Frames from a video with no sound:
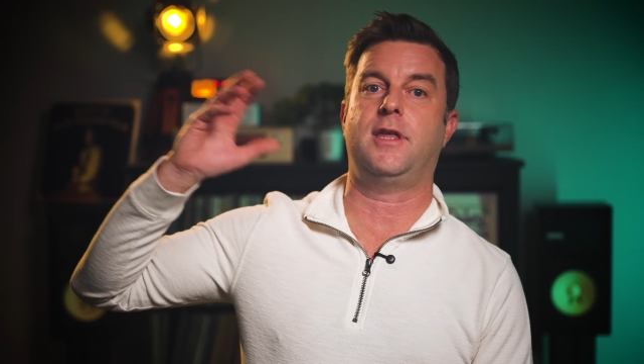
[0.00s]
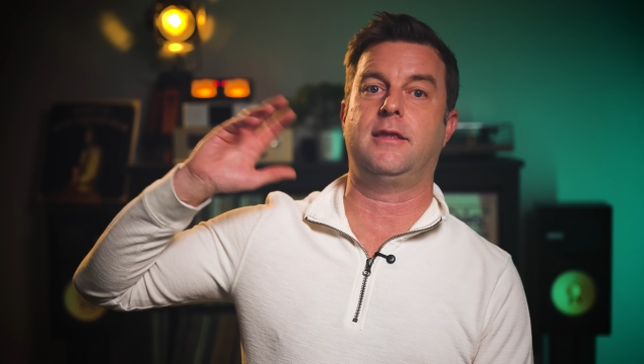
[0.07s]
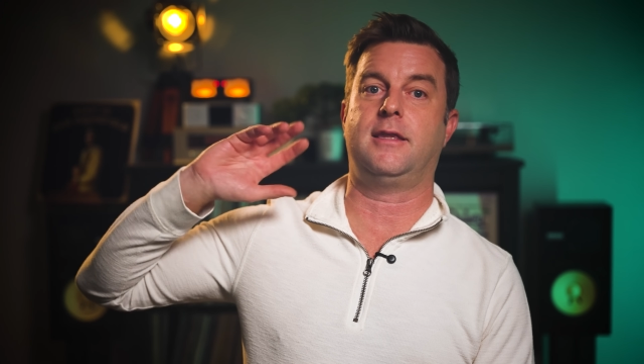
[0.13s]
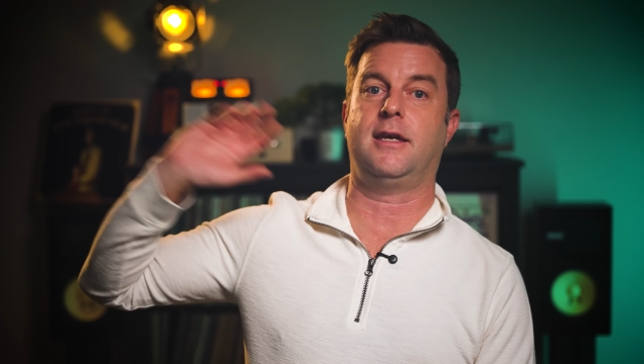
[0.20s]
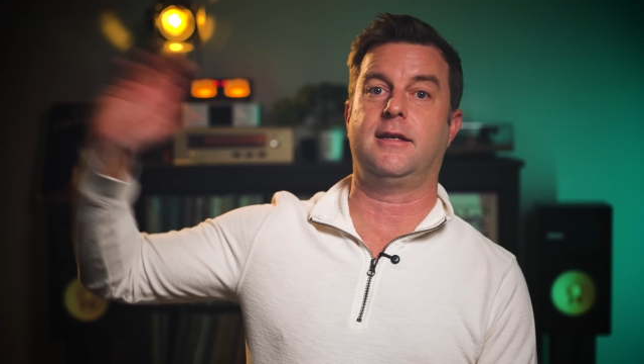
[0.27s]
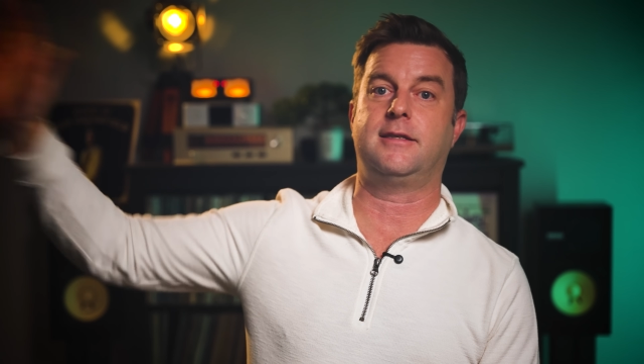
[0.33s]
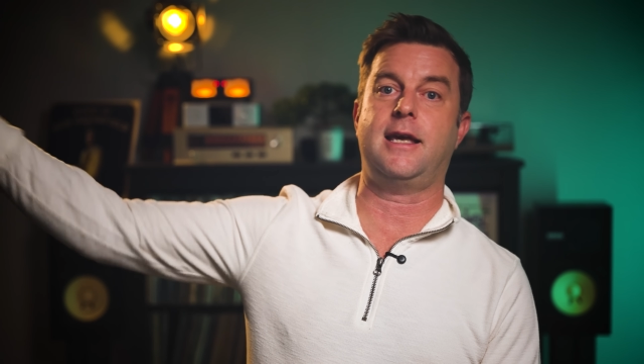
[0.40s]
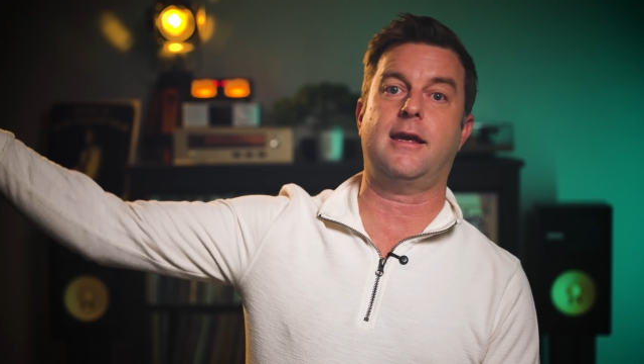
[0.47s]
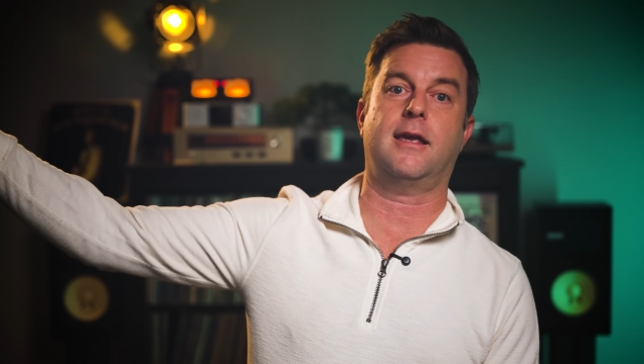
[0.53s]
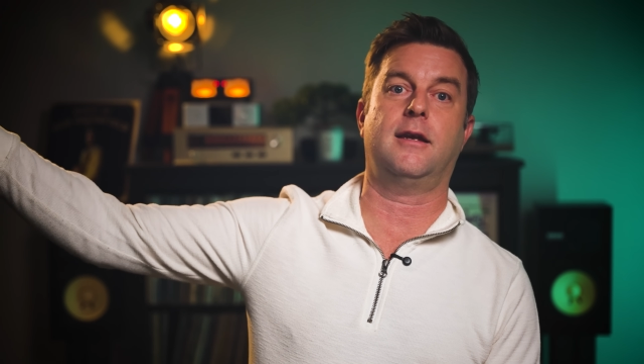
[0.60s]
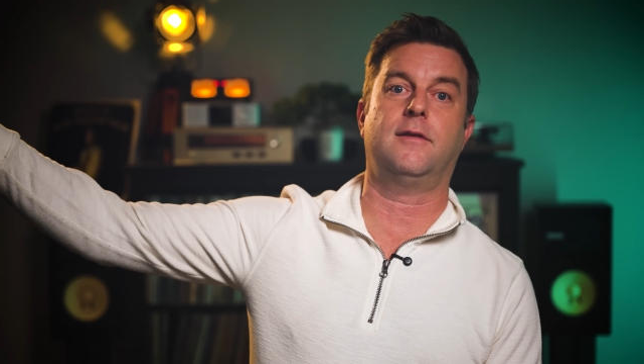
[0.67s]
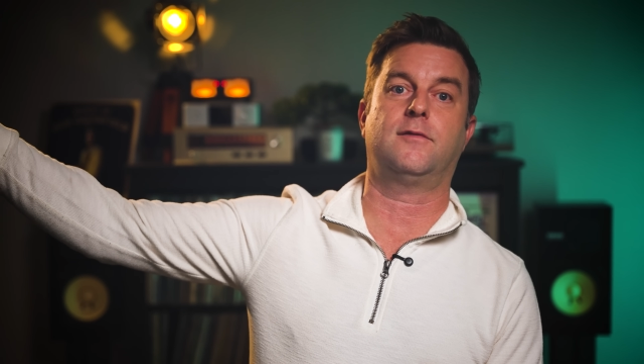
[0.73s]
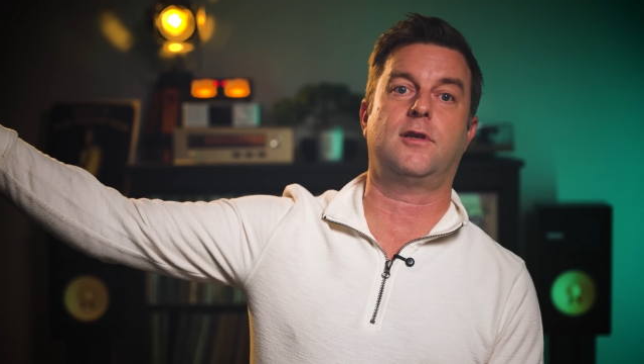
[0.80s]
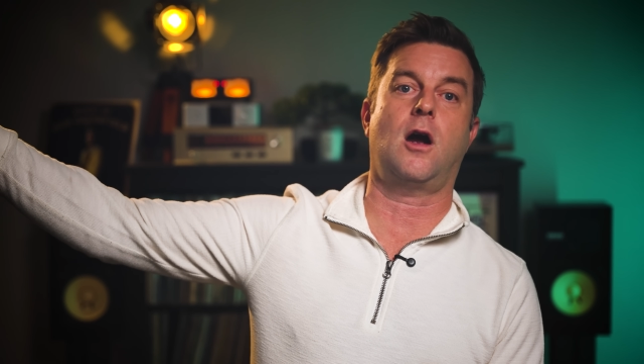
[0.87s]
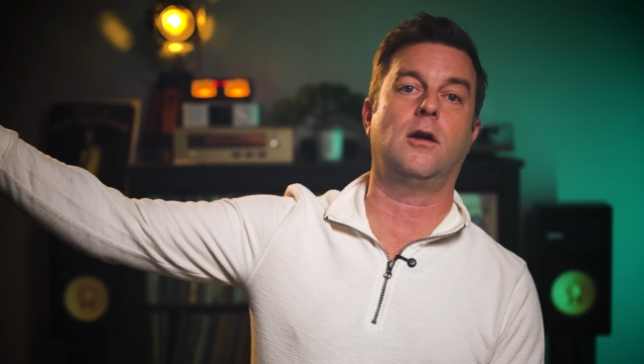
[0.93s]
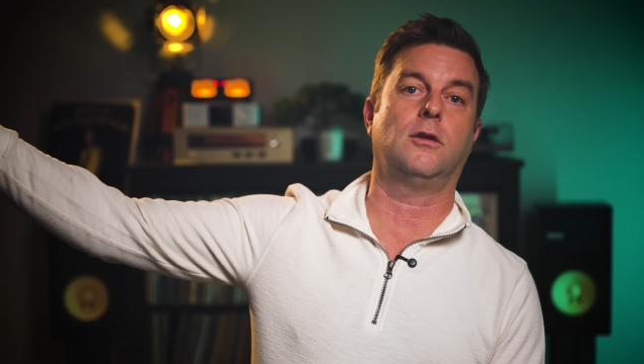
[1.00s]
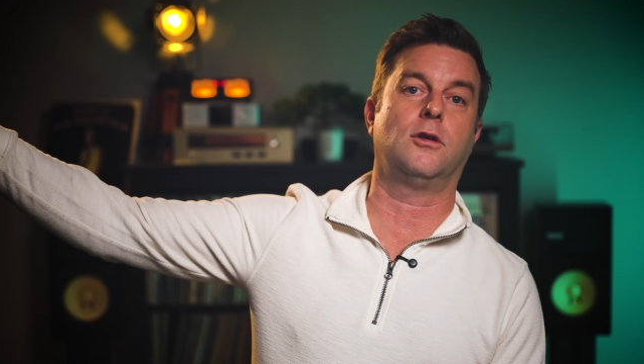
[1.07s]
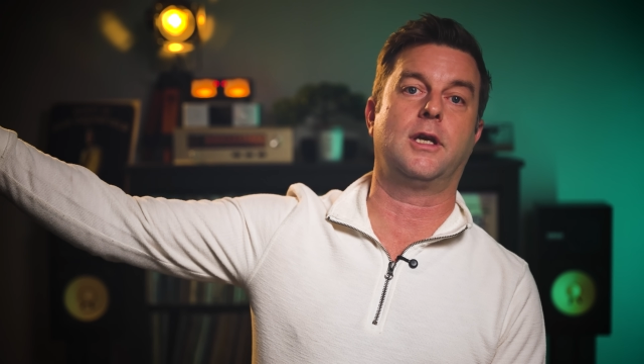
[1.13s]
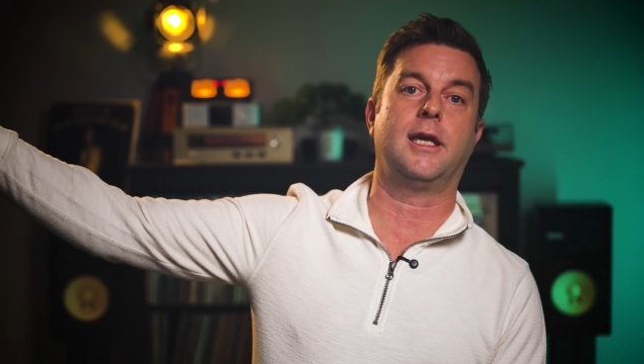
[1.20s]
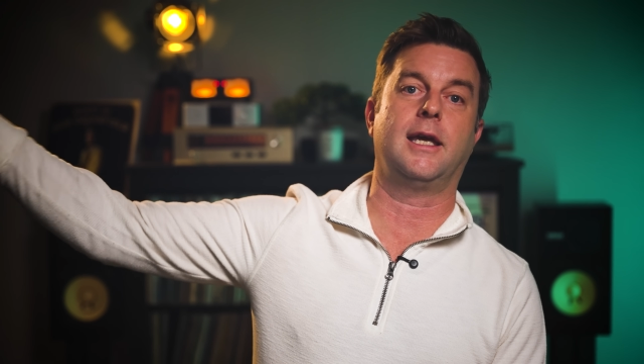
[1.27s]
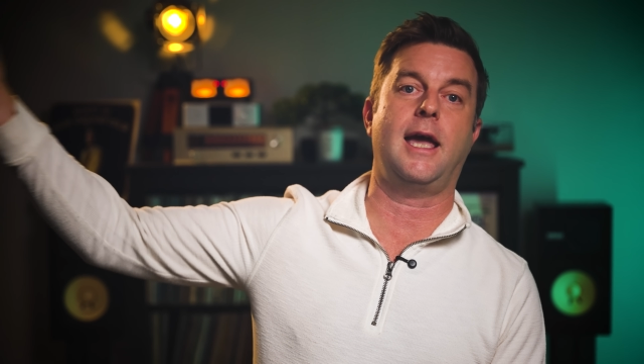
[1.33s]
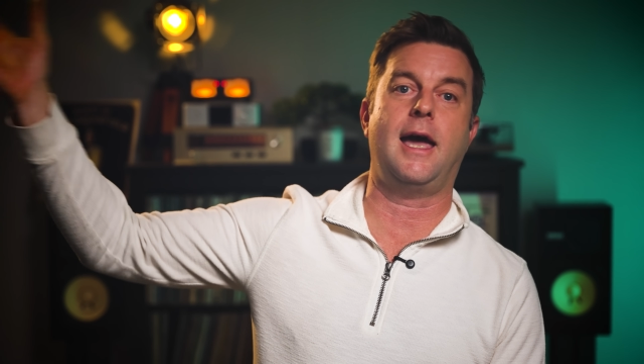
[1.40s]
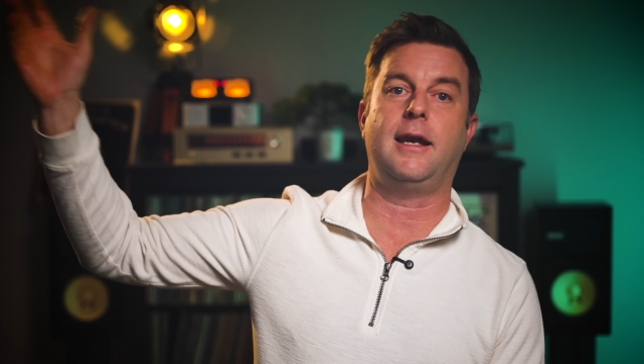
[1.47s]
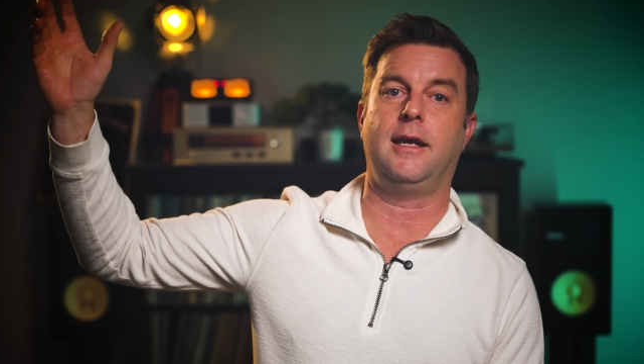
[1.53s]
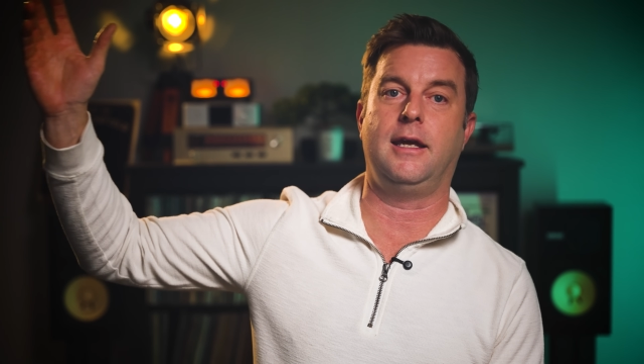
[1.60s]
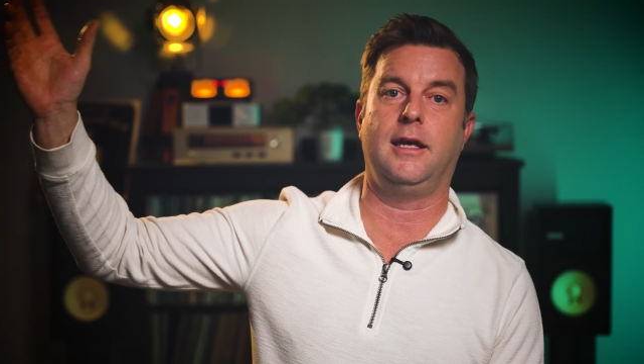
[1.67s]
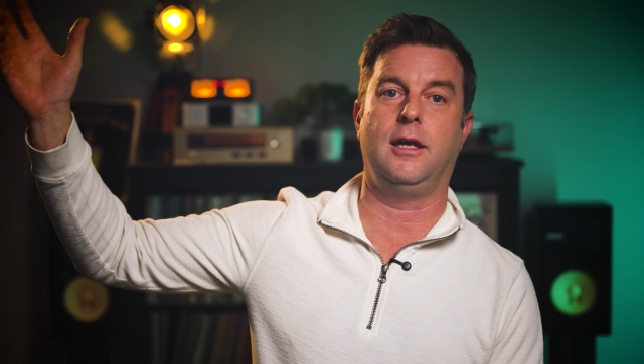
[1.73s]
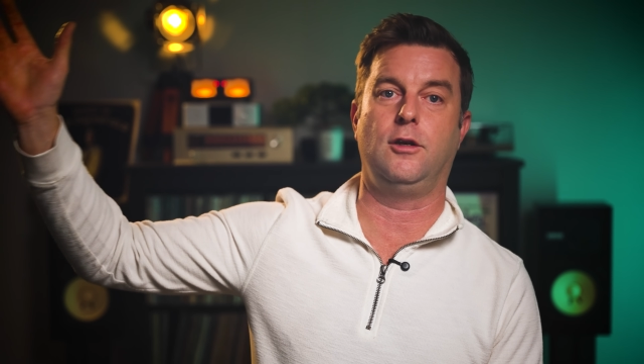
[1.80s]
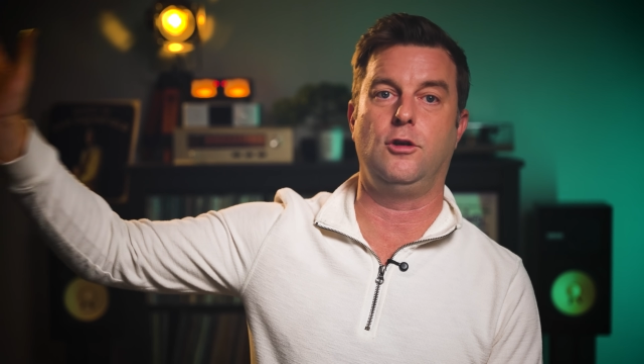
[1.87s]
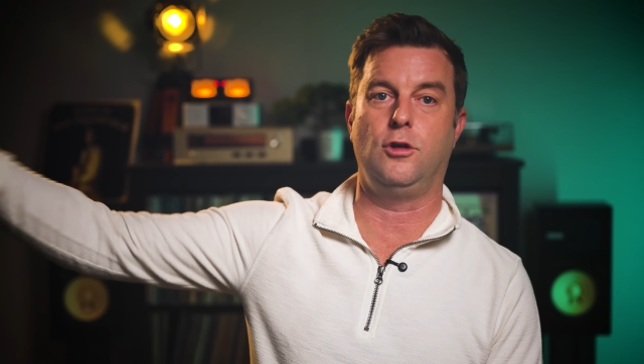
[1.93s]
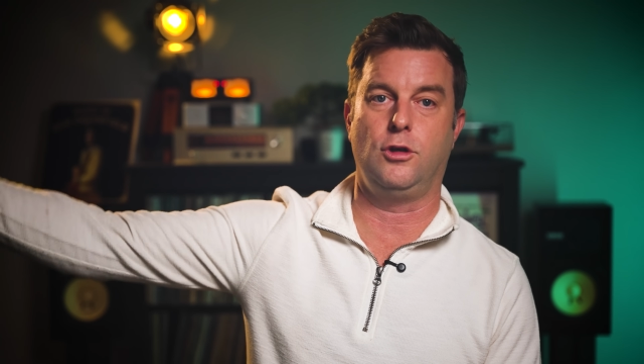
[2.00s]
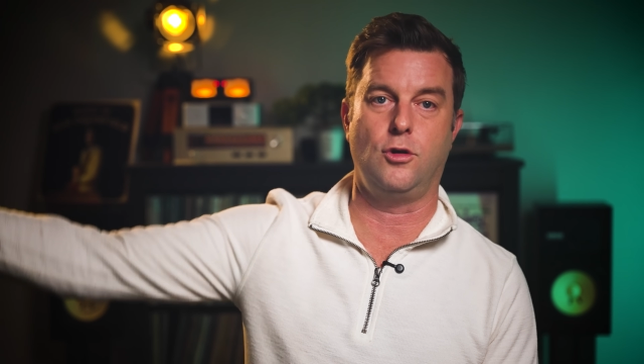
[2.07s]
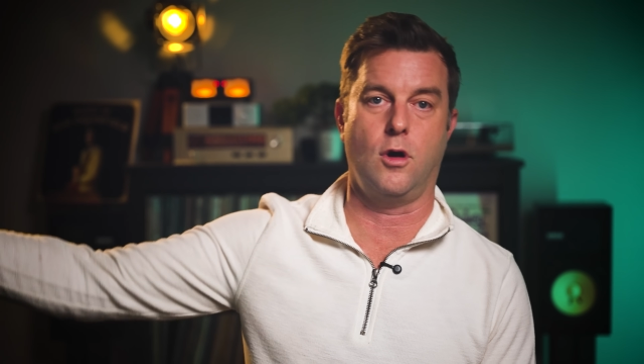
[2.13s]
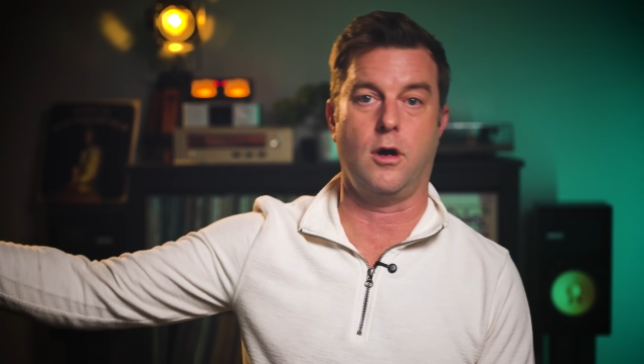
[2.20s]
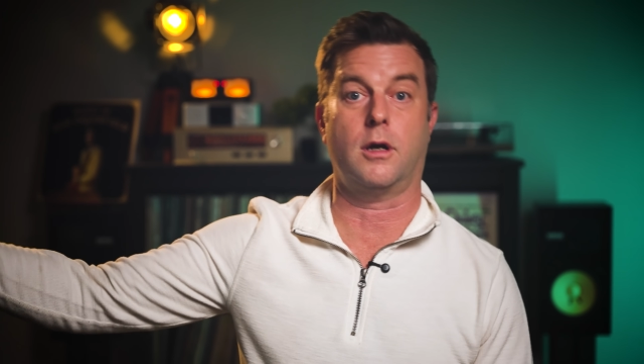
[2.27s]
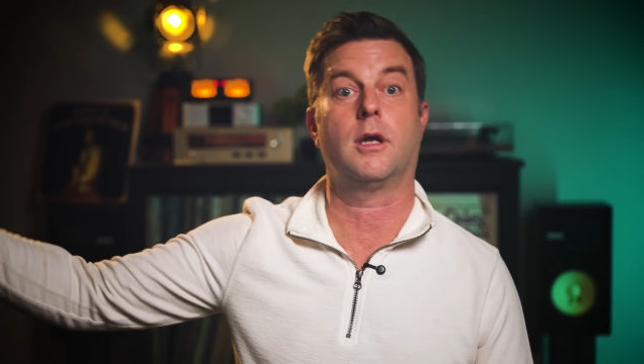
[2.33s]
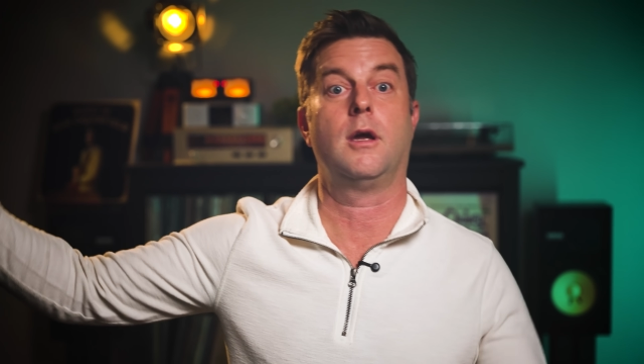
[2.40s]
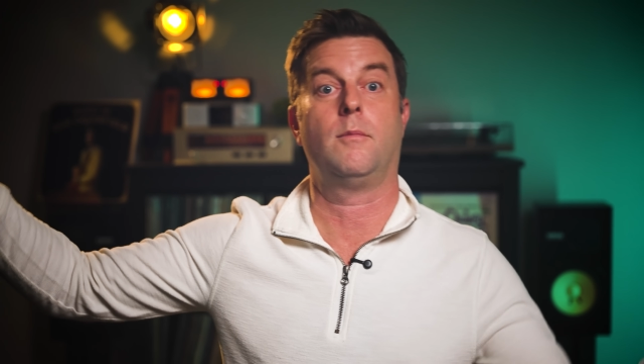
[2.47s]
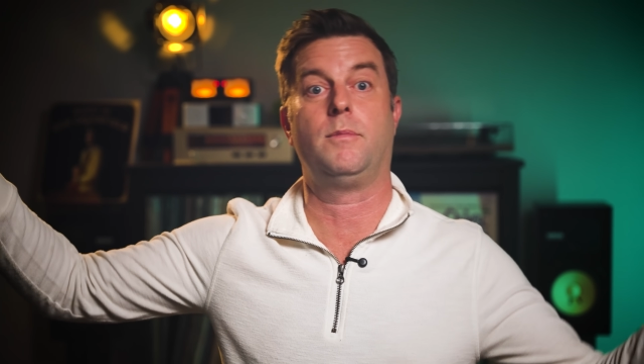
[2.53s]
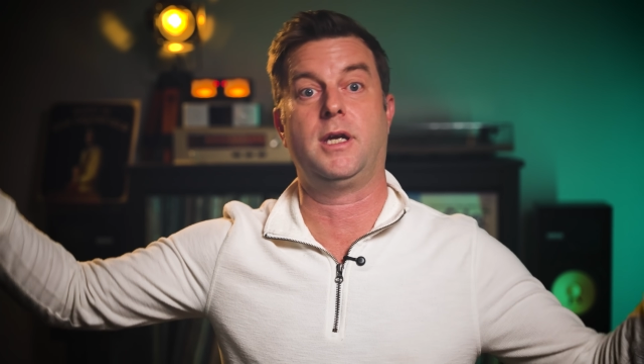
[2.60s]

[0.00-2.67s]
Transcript: that the executives are looking at in New York